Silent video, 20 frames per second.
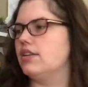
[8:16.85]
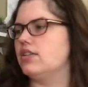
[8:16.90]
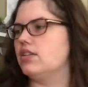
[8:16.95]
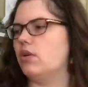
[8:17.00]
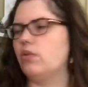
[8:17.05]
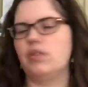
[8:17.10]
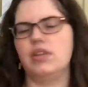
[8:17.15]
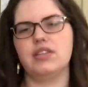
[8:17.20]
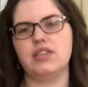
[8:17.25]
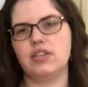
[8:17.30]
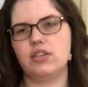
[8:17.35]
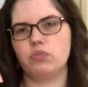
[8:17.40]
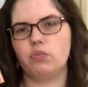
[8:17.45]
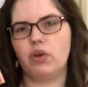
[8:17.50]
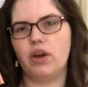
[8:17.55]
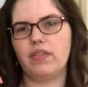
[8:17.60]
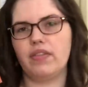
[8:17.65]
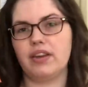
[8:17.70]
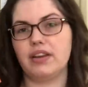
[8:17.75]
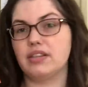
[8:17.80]
So this is
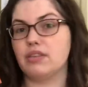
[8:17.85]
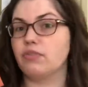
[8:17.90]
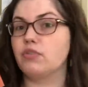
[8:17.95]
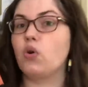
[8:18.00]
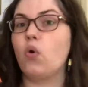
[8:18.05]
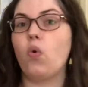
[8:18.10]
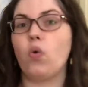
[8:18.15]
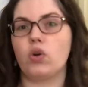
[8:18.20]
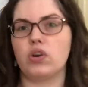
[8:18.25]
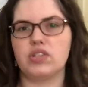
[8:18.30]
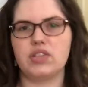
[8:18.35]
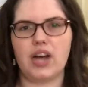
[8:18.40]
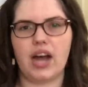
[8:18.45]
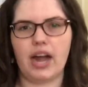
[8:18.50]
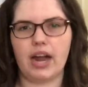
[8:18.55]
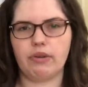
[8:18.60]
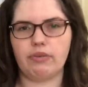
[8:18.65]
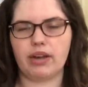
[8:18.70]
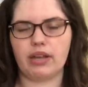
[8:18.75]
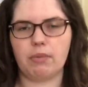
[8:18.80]
one that is, of course, a
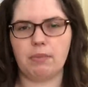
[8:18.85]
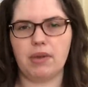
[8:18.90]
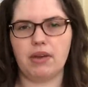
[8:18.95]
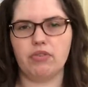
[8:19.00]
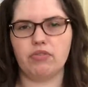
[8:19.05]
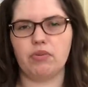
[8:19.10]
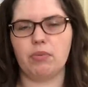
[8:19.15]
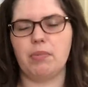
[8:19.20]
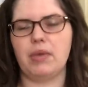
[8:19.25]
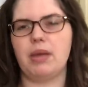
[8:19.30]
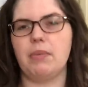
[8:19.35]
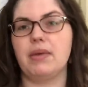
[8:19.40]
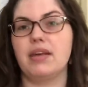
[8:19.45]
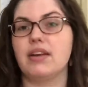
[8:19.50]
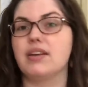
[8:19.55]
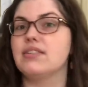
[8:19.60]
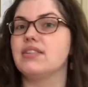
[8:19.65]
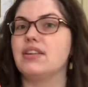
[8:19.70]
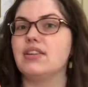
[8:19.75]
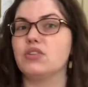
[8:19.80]
high recommend for me
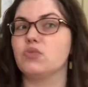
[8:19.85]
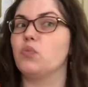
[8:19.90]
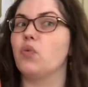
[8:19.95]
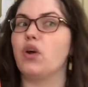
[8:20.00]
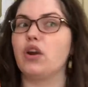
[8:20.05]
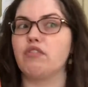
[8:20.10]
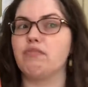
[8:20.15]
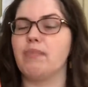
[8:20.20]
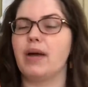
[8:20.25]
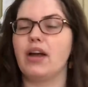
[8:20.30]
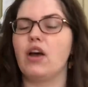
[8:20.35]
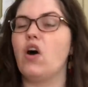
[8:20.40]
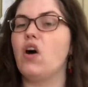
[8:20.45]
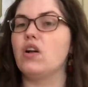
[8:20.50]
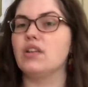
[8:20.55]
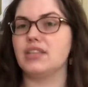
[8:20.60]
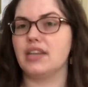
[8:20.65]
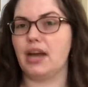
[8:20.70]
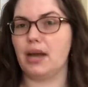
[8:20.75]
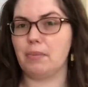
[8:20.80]
because it is one of my
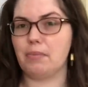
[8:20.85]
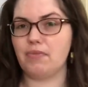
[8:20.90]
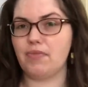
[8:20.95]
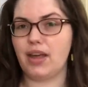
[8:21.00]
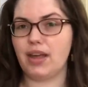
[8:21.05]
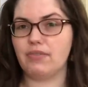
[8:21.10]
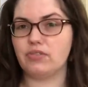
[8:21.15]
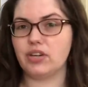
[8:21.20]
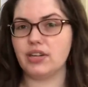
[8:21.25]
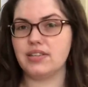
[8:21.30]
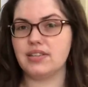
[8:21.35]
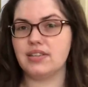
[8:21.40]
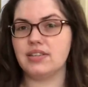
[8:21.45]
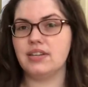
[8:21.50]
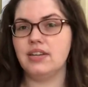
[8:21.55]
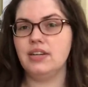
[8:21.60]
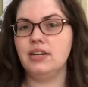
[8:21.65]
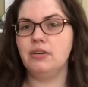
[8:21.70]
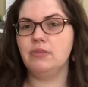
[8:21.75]
all-time favorites.